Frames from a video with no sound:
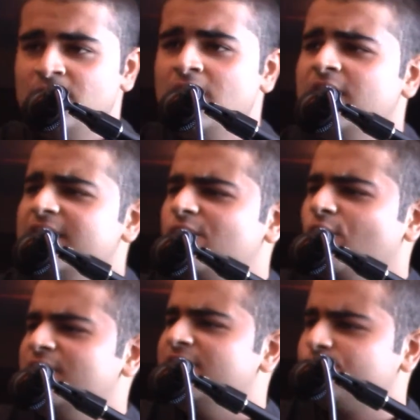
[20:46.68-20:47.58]
He
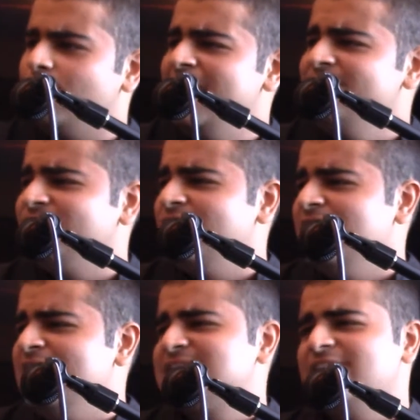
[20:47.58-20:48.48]
called his
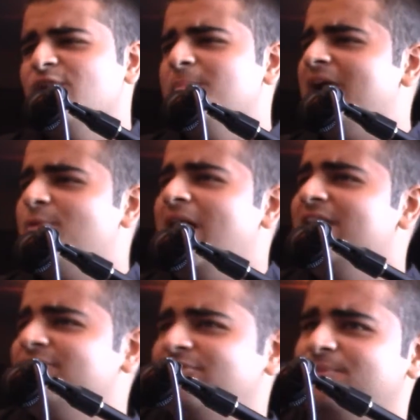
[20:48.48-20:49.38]
wife. He said, oh my
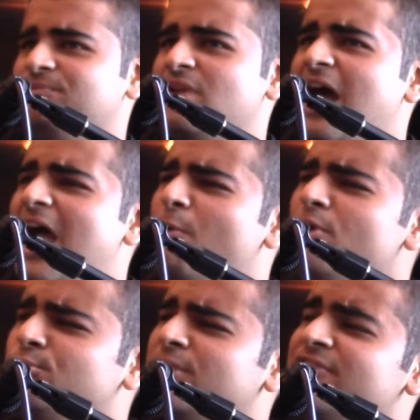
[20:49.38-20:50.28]
wife, I
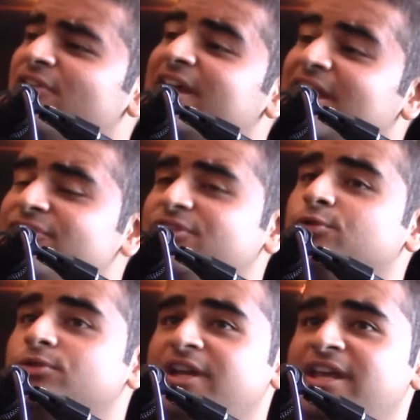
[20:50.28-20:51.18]
want to give a
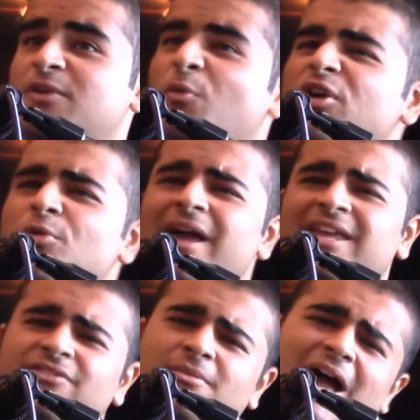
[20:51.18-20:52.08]
gift to the king. What do I
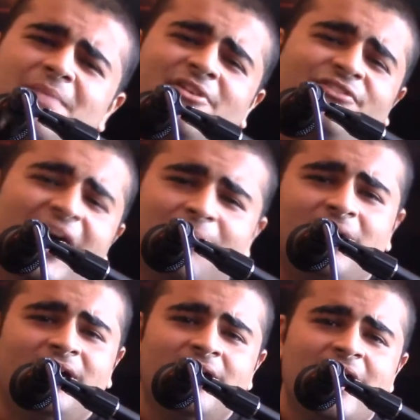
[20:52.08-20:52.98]
give him? I'm a
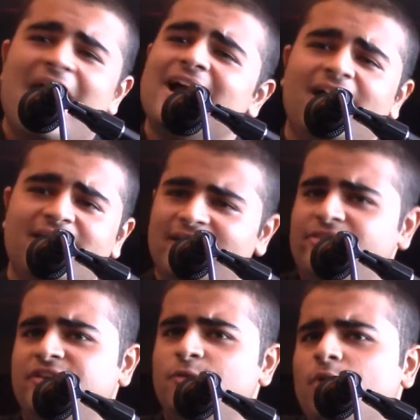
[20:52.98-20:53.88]
farmer. I got
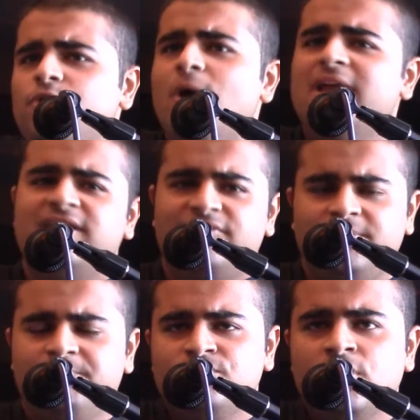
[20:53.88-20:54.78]
nothing. What do I give
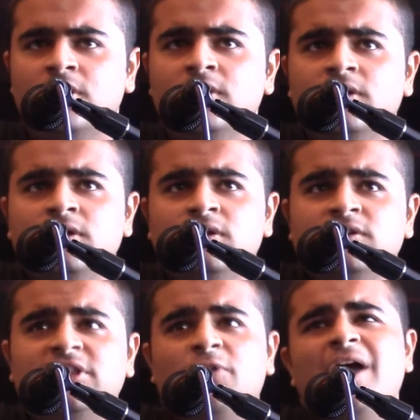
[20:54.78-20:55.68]
him?
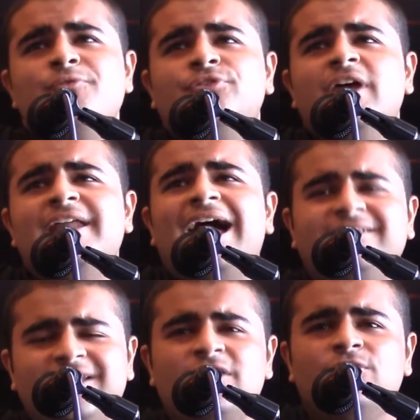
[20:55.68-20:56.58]
The wife said,
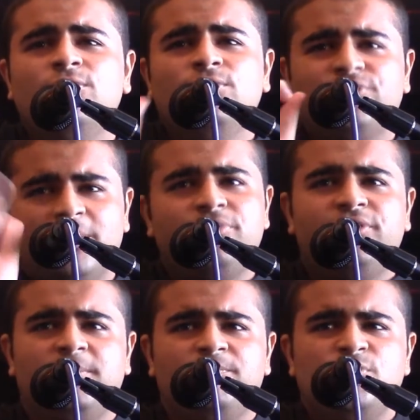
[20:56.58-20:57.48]
I'll tell you
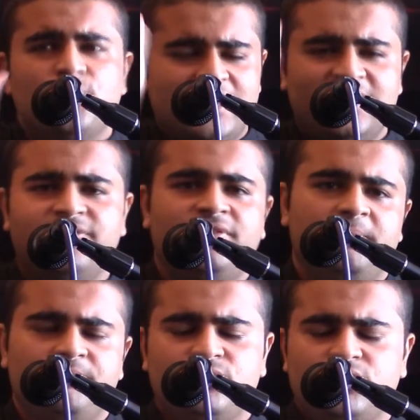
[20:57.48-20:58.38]
something you can give
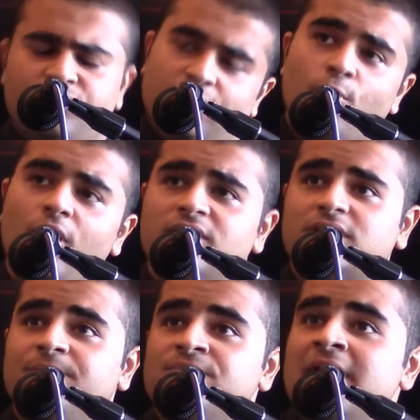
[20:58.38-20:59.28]
him. He said,
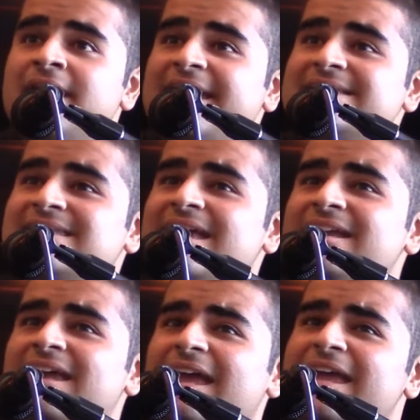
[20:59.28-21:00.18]
what? He
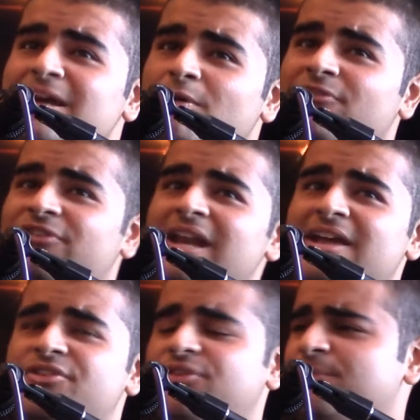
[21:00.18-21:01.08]
said, in our
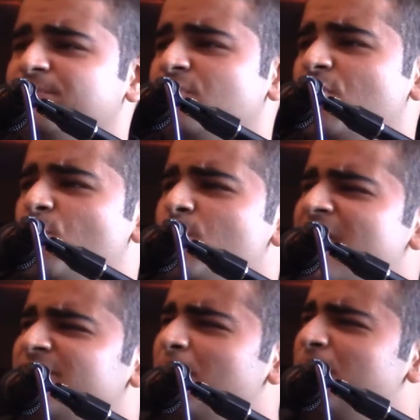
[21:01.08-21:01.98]
village, we
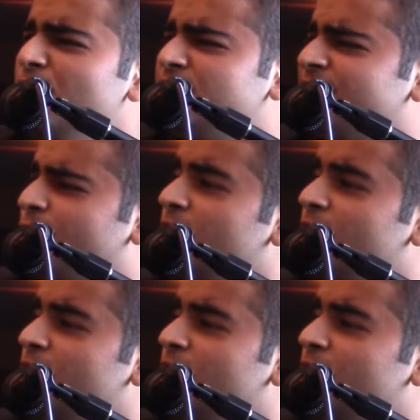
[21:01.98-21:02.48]
have a beautiful